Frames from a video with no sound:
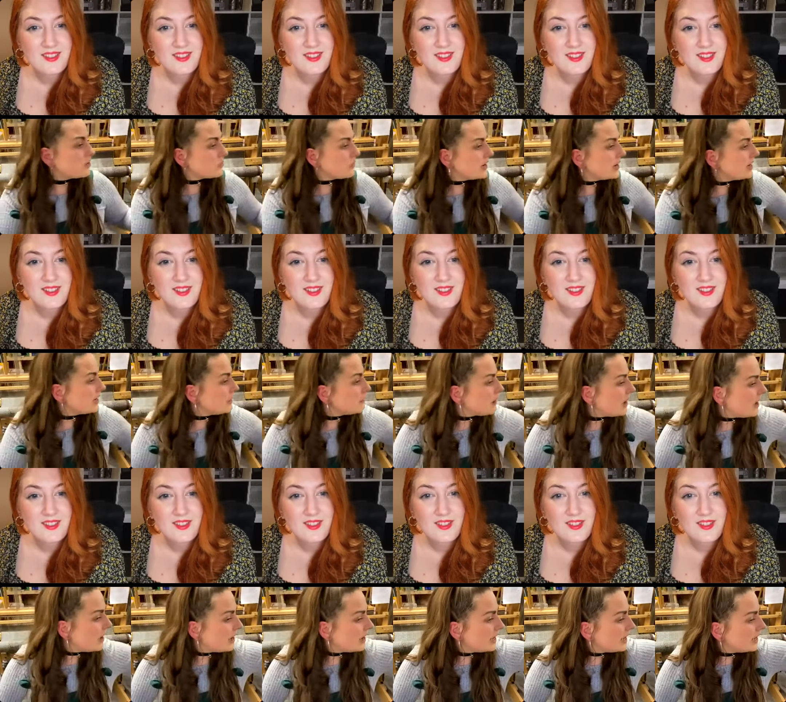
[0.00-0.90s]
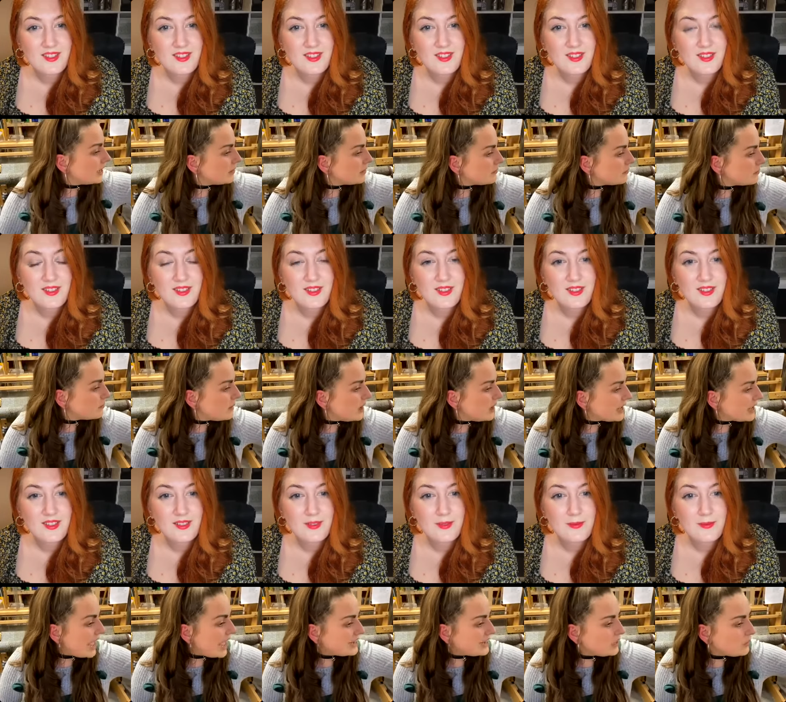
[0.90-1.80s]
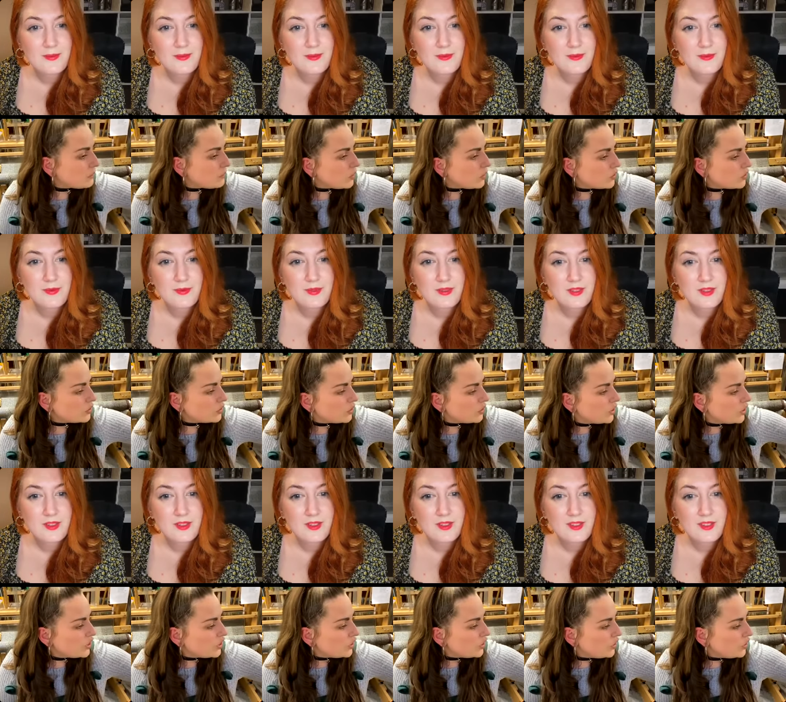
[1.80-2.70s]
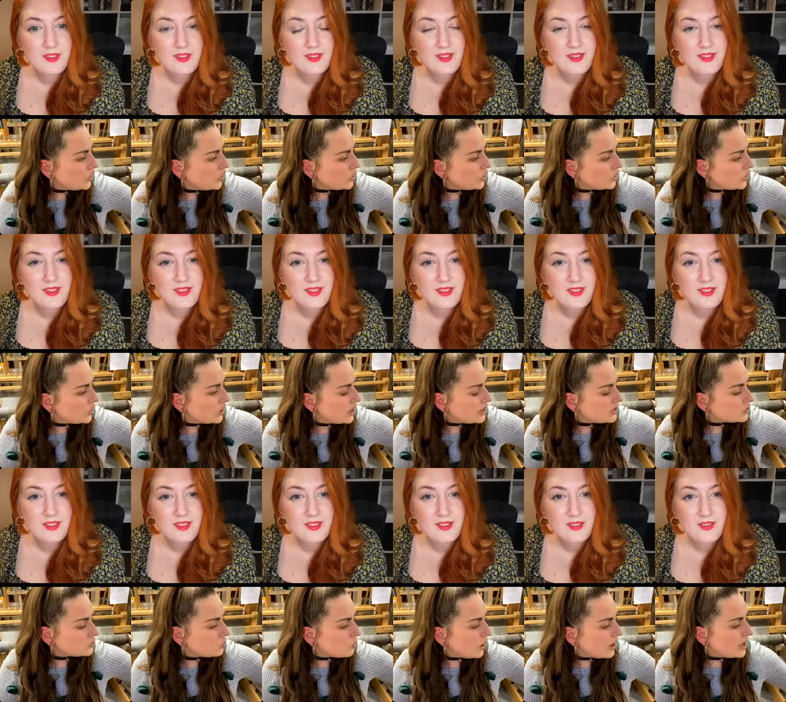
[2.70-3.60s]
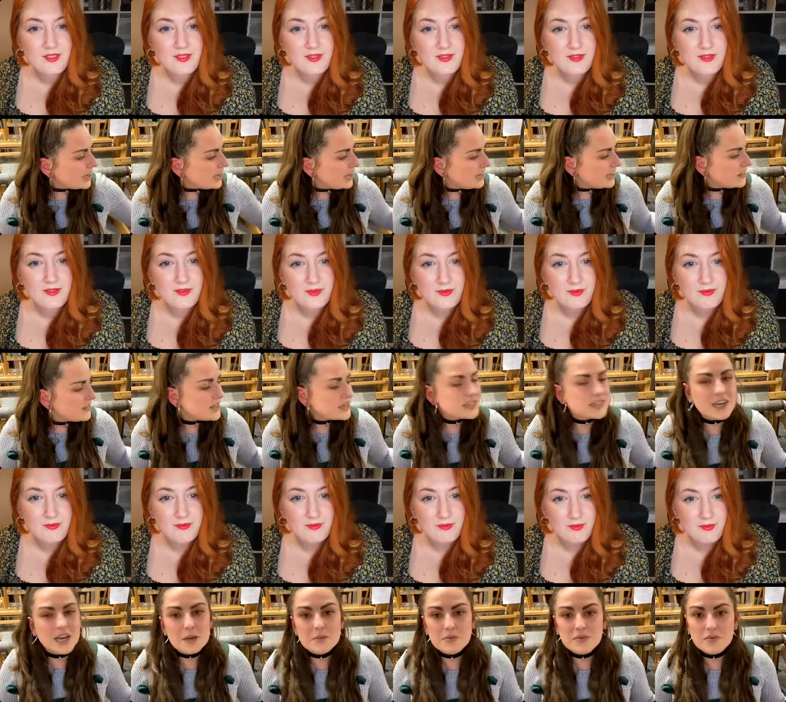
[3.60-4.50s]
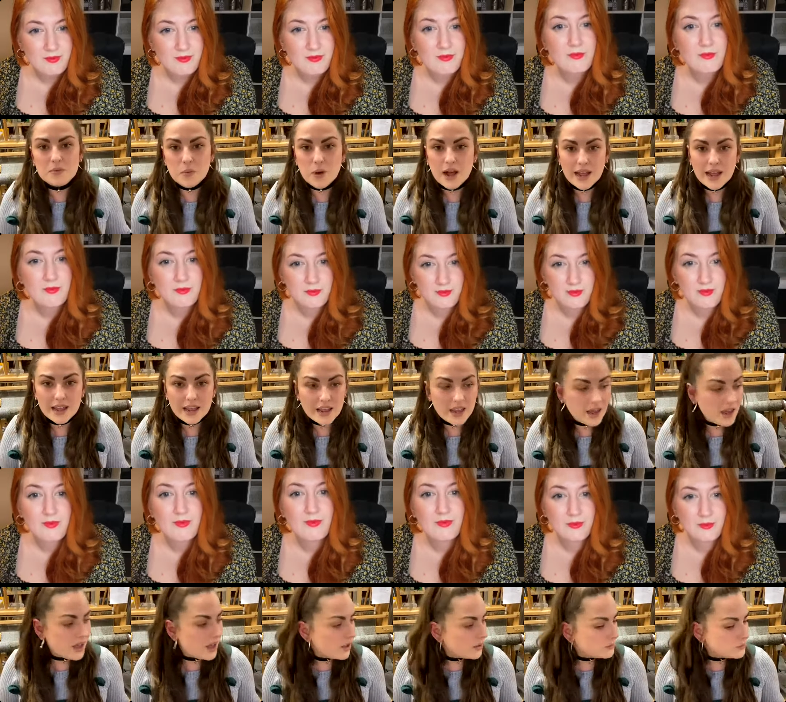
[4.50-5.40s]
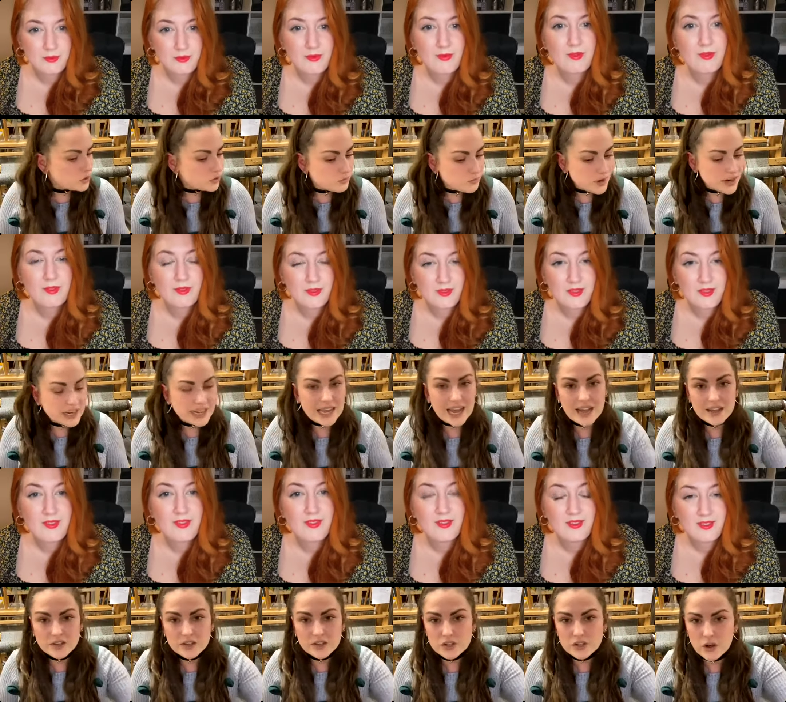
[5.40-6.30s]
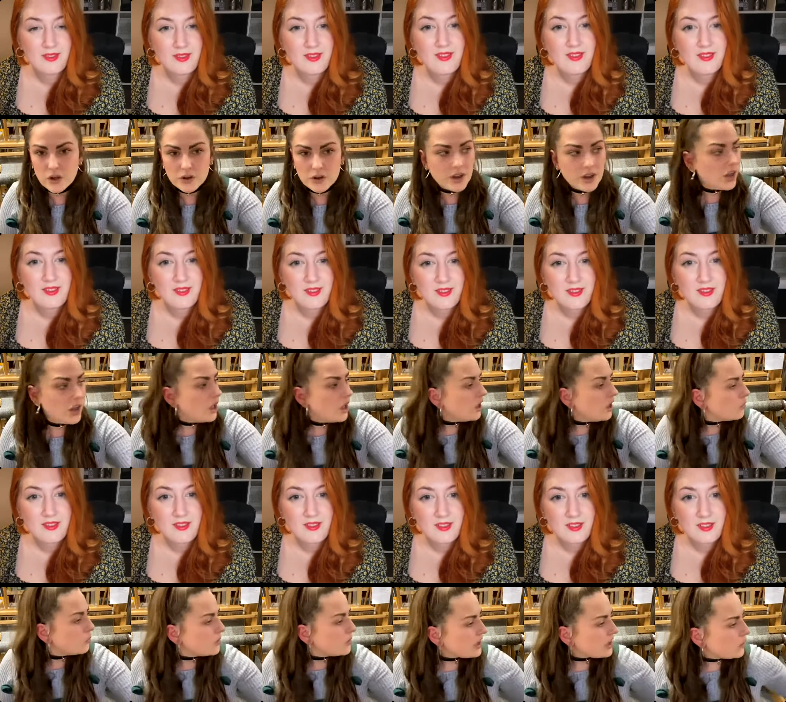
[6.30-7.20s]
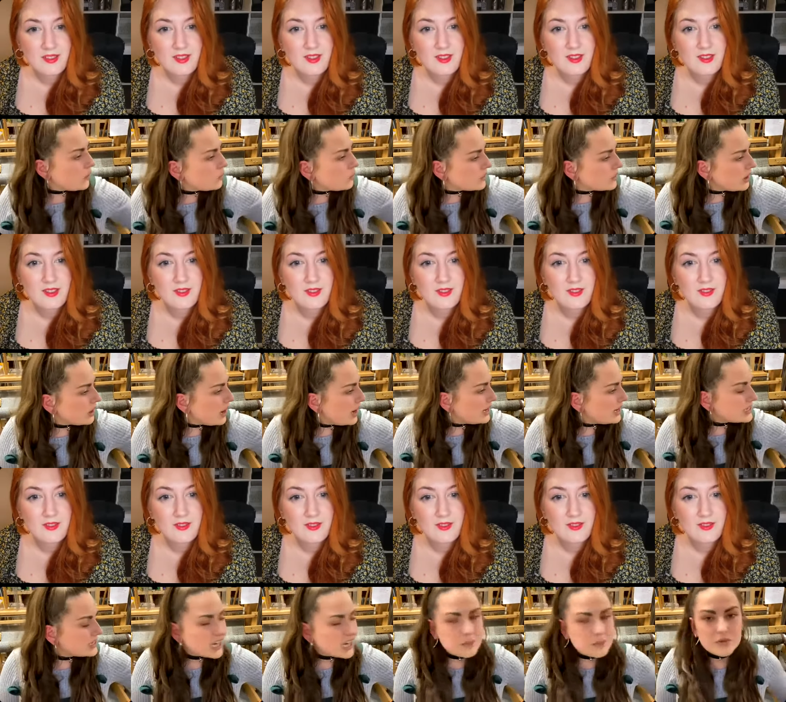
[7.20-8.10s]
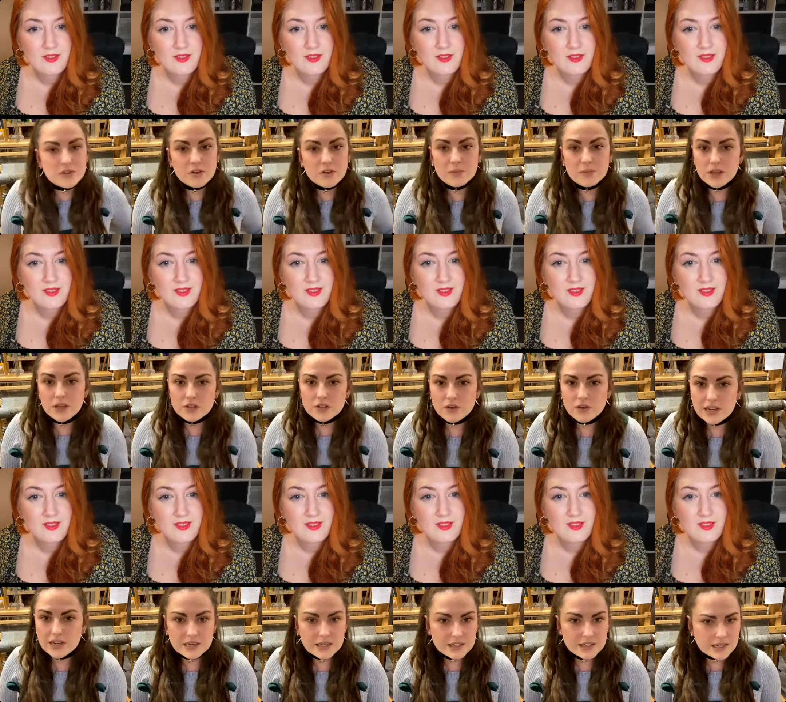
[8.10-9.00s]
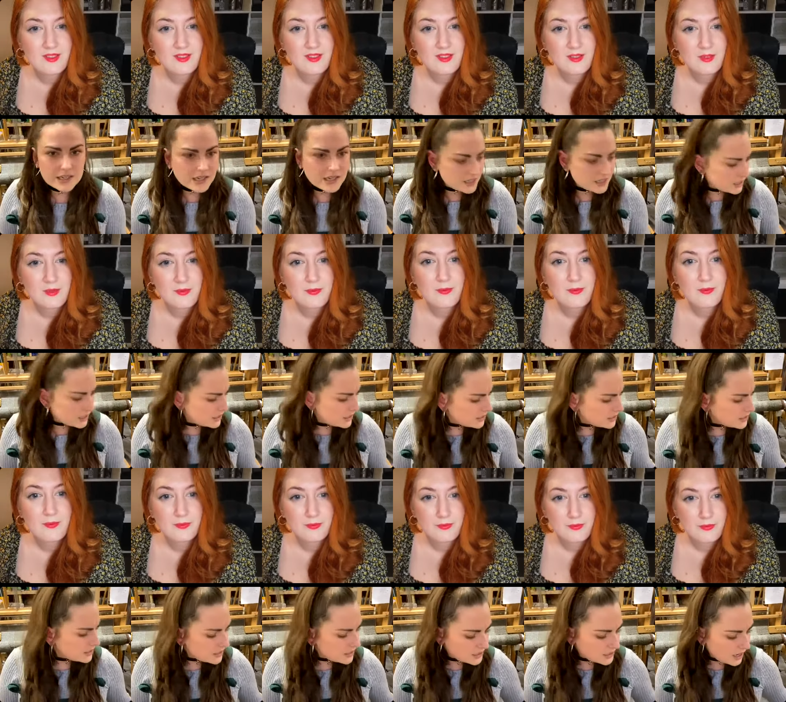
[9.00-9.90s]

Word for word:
Speaker 1: really by by anyone who is working in this type of way, um, just really hands on, without without any type of computer aided assistance.